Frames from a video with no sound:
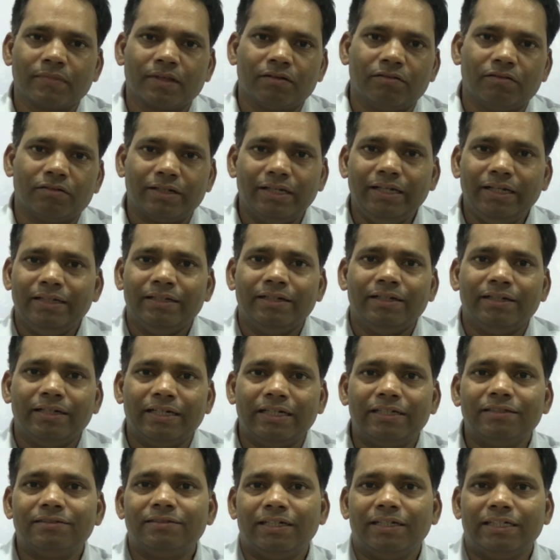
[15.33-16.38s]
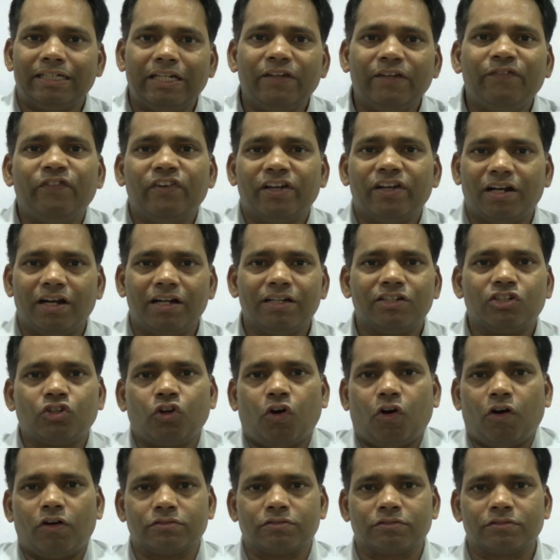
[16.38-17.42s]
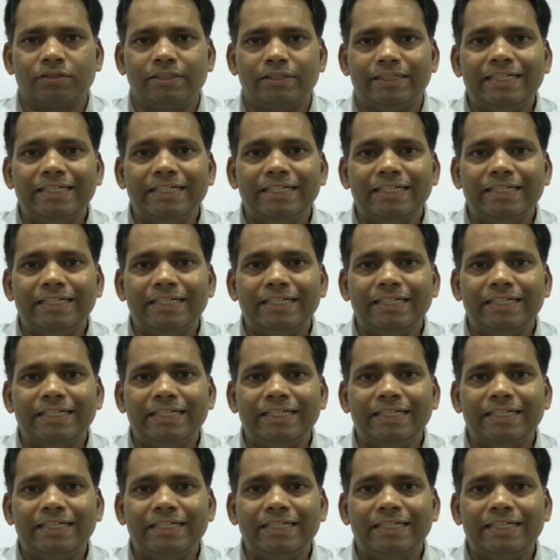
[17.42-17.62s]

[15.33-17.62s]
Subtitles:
Okay, it is the difficult task.